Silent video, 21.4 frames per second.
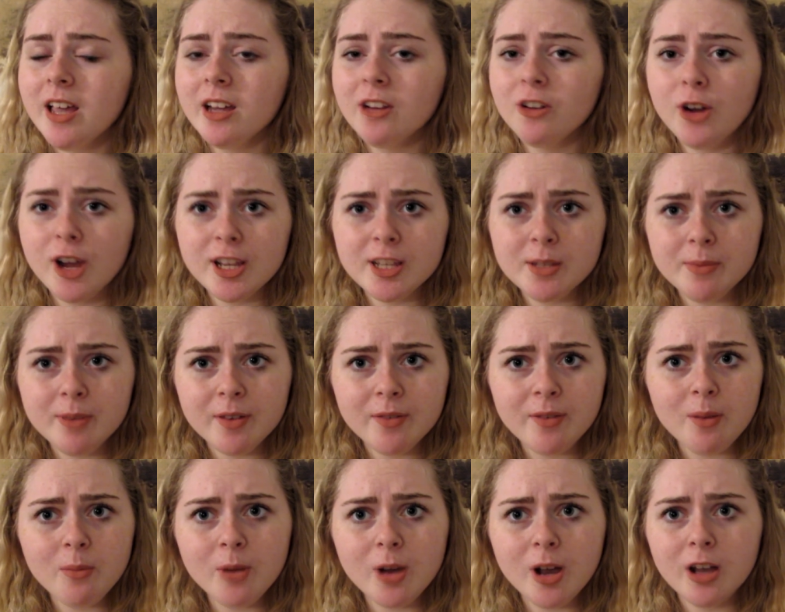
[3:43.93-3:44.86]
Correct me
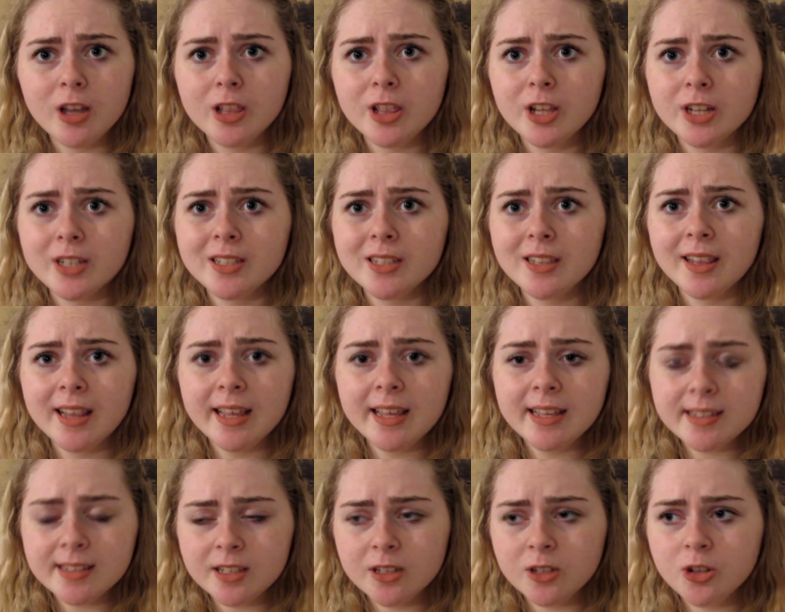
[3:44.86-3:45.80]
if I'm wrong. There's
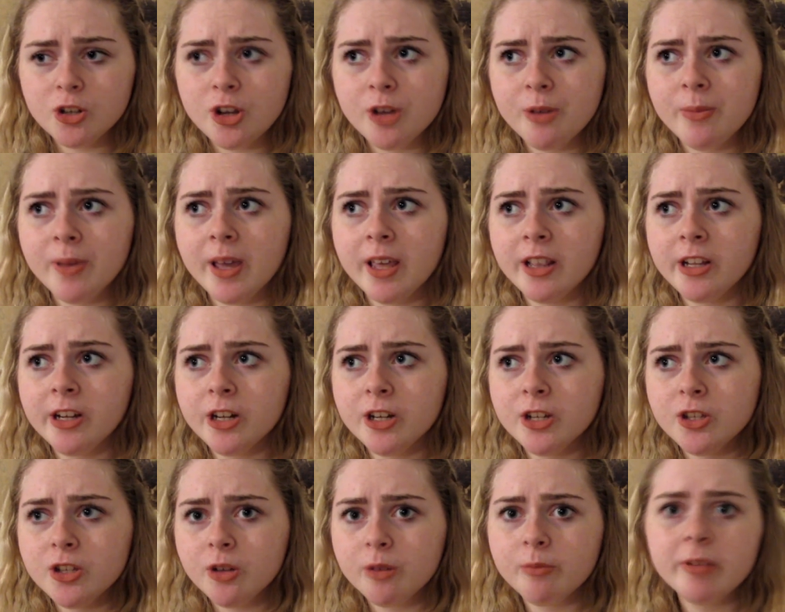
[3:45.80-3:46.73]
Leigh syndrome and there
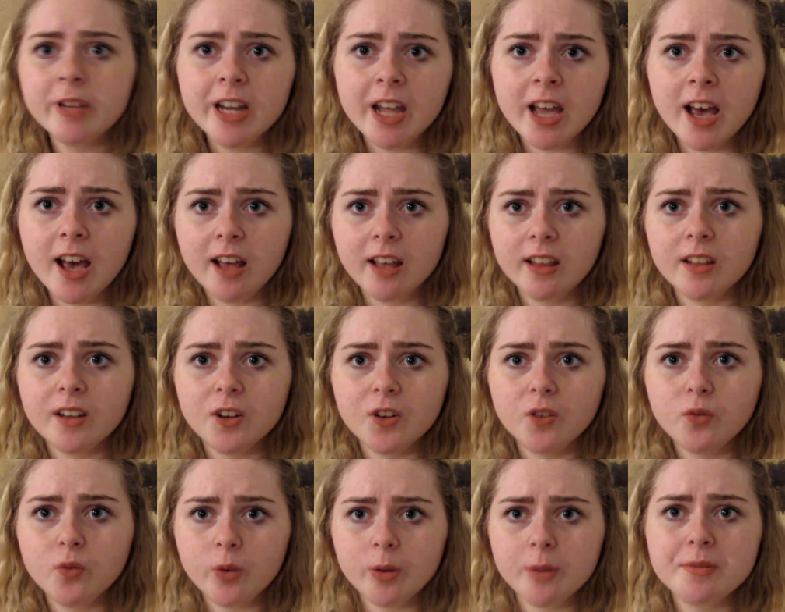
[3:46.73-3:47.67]
are so many other
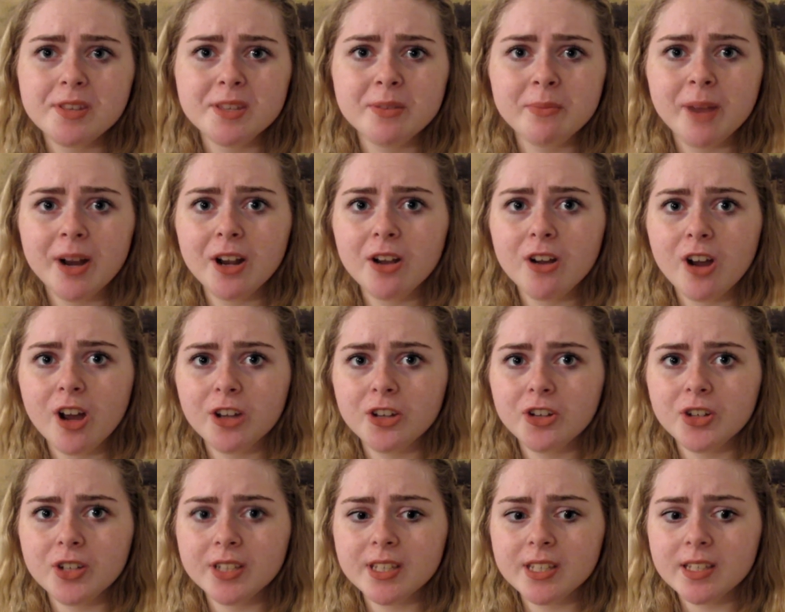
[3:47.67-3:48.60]
forms of
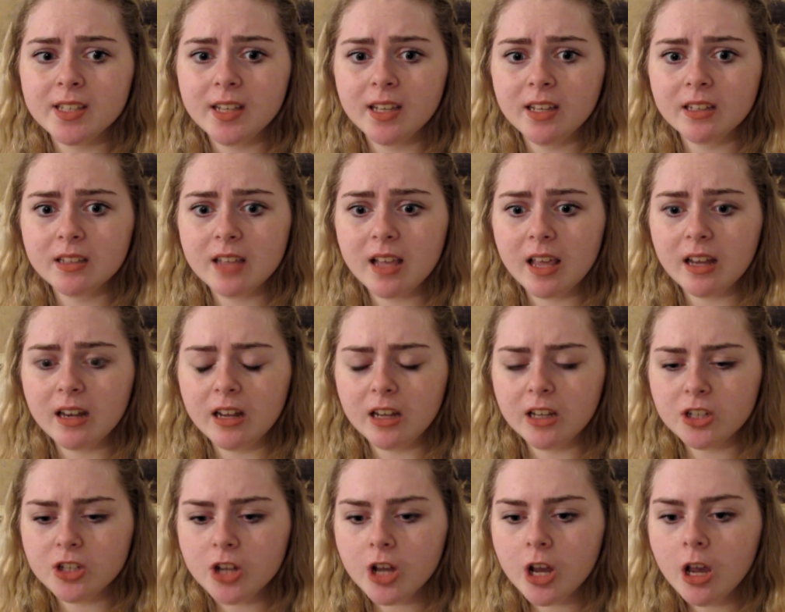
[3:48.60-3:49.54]
mitochondrial disease and
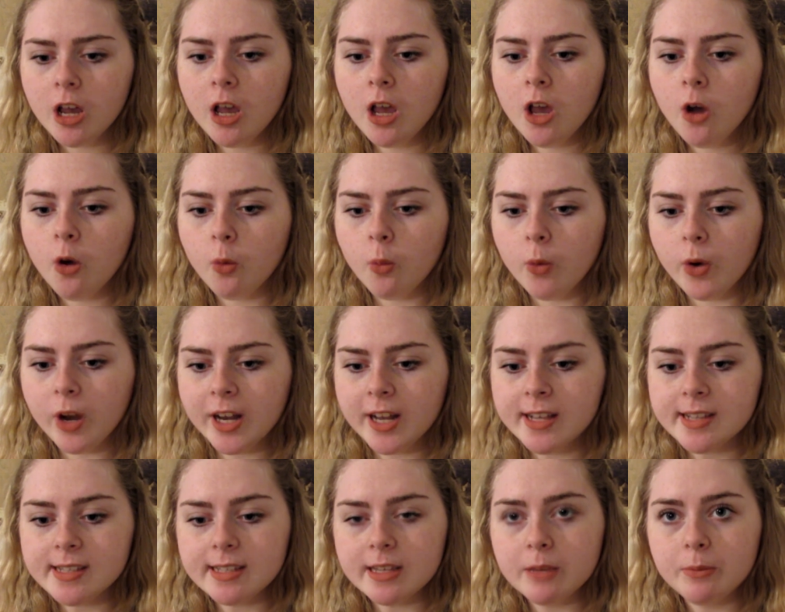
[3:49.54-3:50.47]
each one
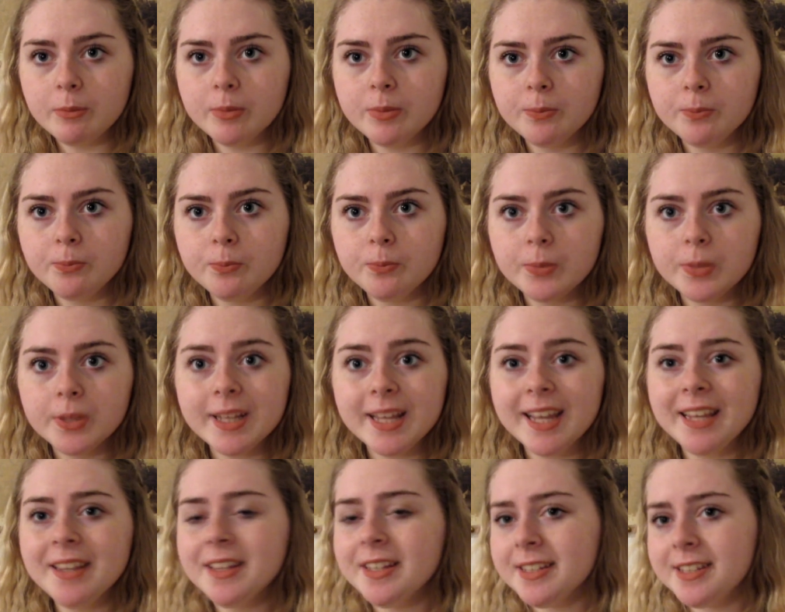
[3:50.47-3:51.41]
is completely
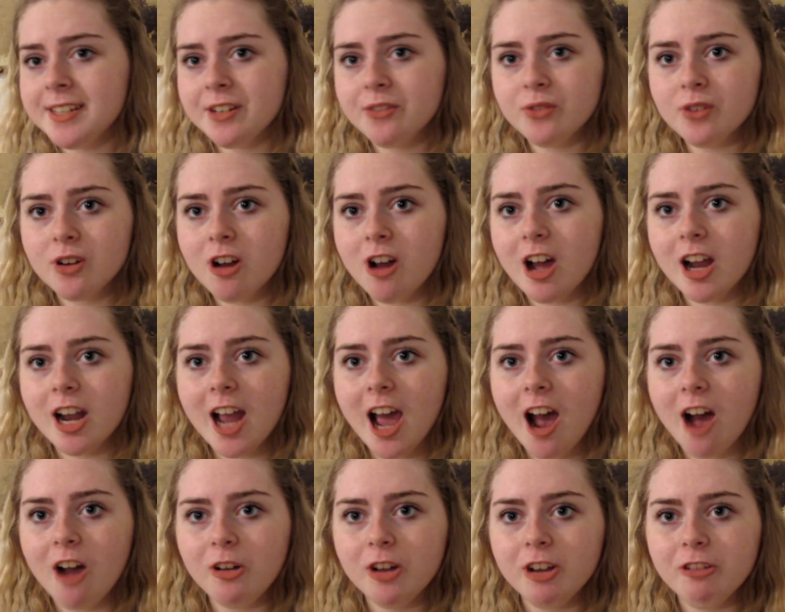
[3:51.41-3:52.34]
completely different on
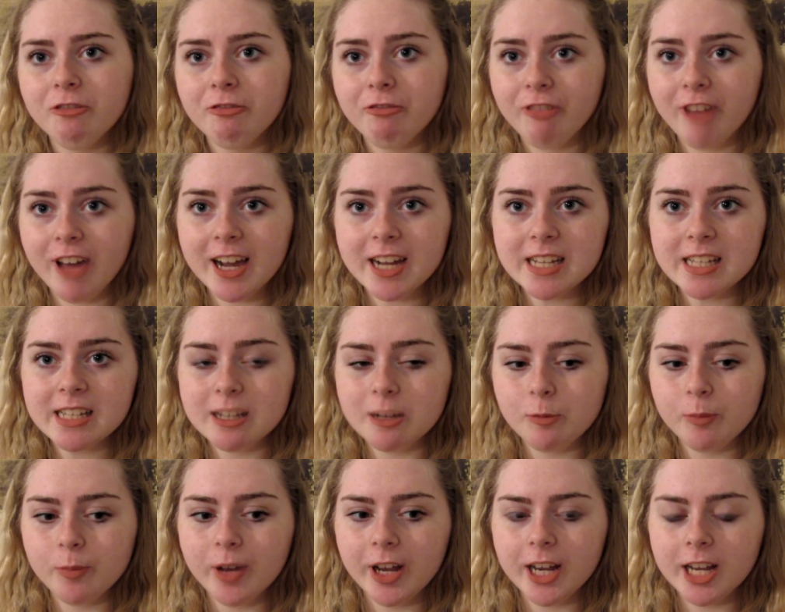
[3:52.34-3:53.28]
how it affects
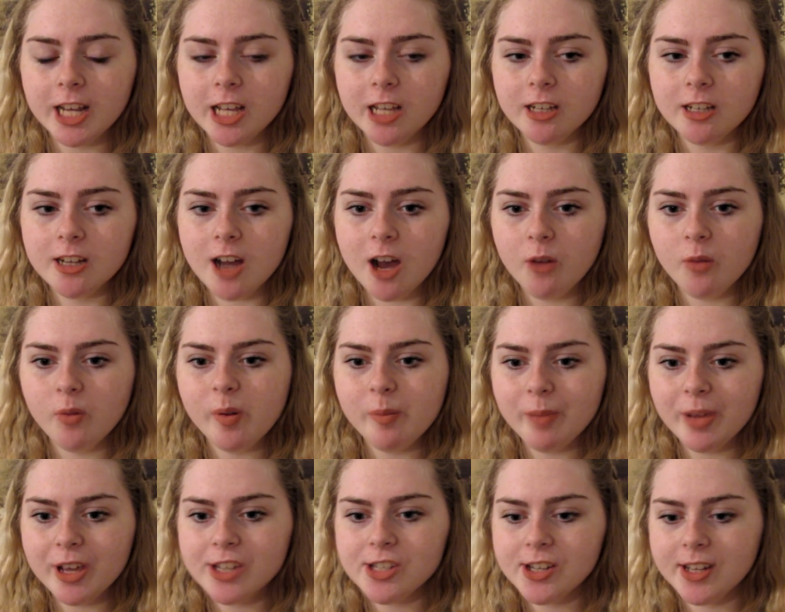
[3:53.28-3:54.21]
somebody. Not
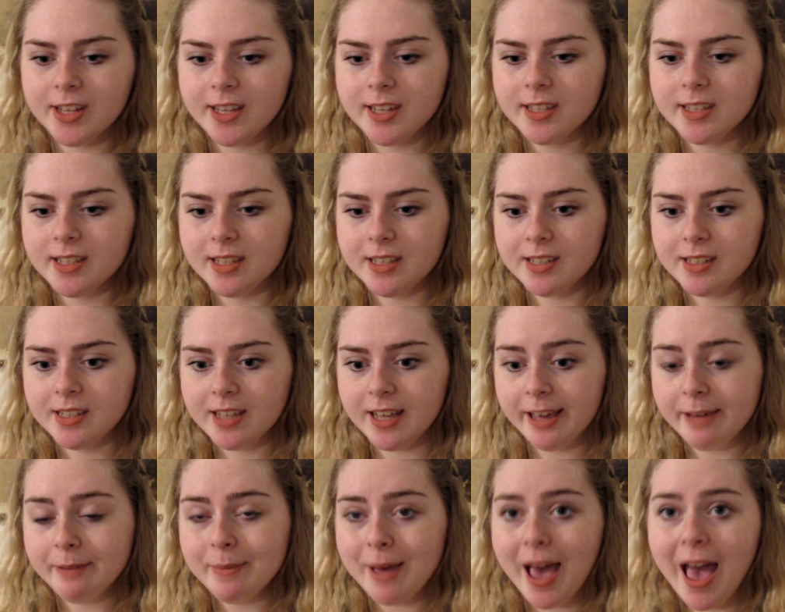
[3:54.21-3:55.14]
one patient is the
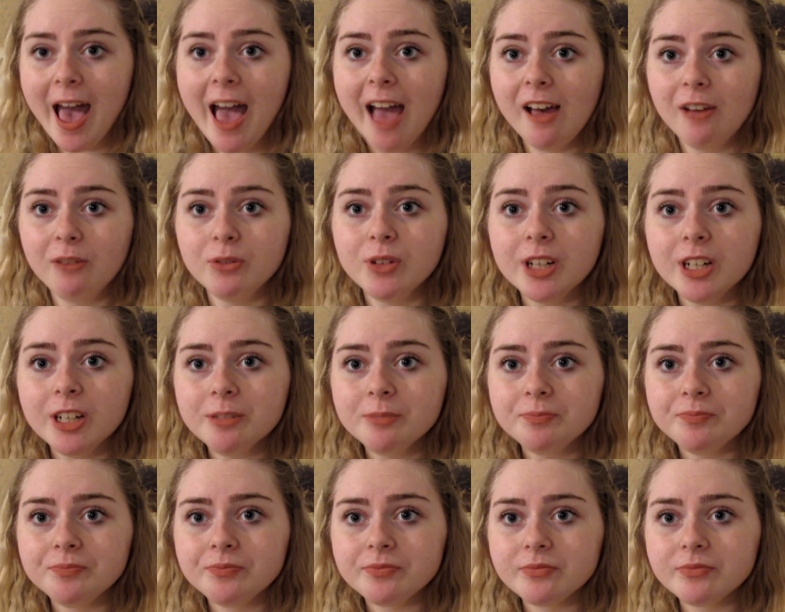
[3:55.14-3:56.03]
same ever.